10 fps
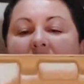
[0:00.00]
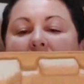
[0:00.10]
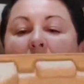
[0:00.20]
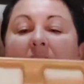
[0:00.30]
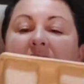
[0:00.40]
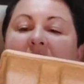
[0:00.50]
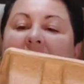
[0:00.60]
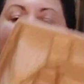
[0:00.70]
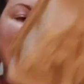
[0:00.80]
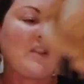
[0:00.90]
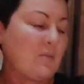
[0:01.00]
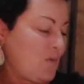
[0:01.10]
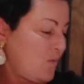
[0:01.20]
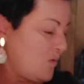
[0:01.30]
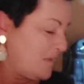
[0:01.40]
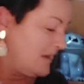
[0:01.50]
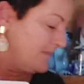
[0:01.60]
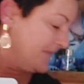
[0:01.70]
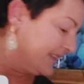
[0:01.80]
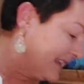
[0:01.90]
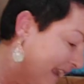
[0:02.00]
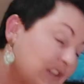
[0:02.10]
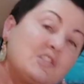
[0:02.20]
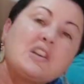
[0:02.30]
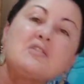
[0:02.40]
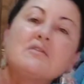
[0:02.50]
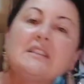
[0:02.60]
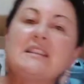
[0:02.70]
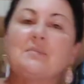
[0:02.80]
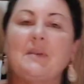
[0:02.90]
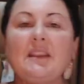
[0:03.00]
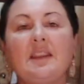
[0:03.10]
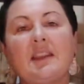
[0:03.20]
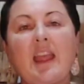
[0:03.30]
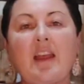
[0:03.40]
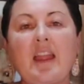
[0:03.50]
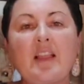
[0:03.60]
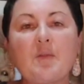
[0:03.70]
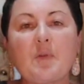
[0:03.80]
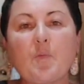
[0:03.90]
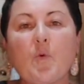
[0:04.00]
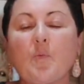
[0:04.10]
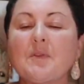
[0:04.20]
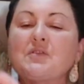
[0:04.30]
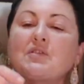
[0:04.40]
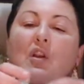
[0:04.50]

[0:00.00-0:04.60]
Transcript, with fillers: Uh, it is a element warmer. Now, generally speaking, our element warmers